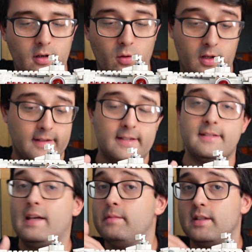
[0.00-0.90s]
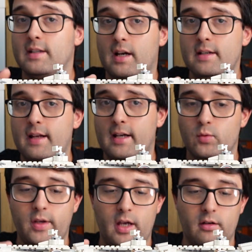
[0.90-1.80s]
or like the same design
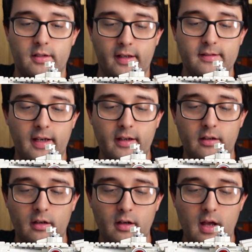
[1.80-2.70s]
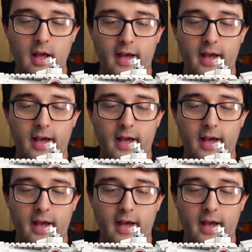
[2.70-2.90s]
as we get on the Executor,